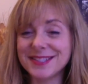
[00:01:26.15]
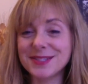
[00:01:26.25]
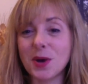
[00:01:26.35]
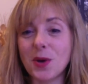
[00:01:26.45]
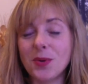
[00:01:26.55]

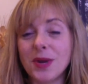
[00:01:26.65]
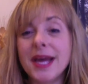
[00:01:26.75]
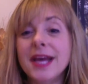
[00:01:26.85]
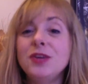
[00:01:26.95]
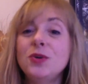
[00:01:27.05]
So
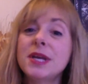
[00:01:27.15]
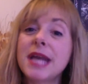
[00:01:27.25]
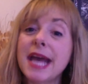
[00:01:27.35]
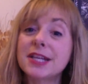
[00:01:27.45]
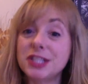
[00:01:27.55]
you can
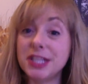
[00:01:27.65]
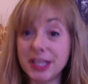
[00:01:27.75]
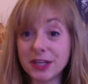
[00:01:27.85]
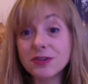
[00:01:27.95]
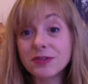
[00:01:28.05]
actually
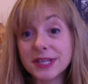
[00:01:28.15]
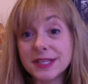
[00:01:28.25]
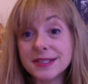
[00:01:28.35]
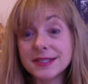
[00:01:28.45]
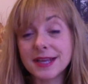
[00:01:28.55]

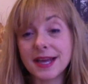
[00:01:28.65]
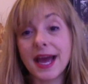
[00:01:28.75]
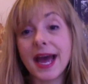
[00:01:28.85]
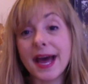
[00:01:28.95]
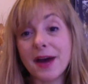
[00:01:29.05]
increase
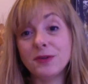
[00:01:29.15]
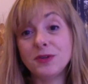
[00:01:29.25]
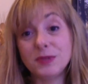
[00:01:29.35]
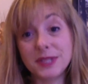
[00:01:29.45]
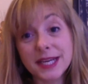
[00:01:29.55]
how
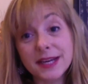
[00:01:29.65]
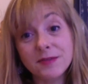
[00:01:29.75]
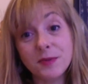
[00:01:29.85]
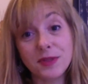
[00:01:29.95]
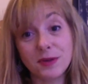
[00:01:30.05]
you live
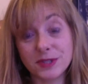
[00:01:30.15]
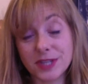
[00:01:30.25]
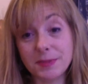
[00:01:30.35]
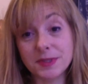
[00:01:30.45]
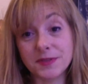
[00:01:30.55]
with those
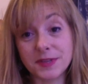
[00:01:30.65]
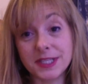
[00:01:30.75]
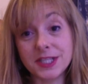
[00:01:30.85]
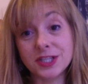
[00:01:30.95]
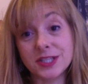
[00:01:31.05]
types of
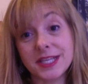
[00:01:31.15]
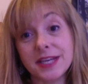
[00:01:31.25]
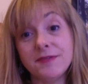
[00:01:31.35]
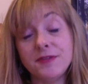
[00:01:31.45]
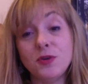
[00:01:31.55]
conditions
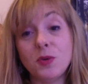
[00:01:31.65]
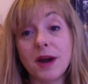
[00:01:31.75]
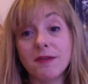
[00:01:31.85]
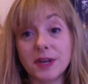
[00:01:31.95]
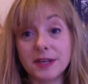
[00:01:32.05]
if you
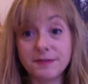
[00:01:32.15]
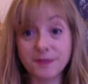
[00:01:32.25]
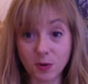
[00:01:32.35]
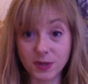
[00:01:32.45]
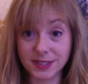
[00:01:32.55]
are really
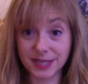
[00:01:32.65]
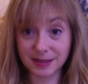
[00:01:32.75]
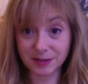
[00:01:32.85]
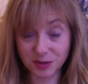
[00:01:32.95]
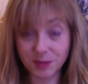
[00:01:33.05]
focused on
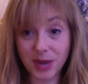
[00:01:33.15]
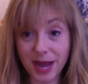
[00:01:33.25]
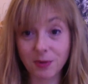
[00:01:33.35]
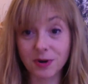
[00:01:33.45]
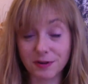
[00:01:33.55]
the
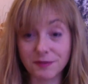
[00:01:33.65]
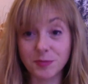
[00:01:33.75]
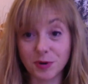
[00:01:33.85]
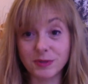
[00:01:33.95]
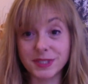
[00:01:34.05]
power of
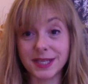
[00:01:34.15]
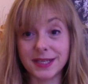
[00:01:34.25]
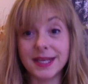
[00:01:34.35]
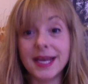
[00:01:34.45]
protein.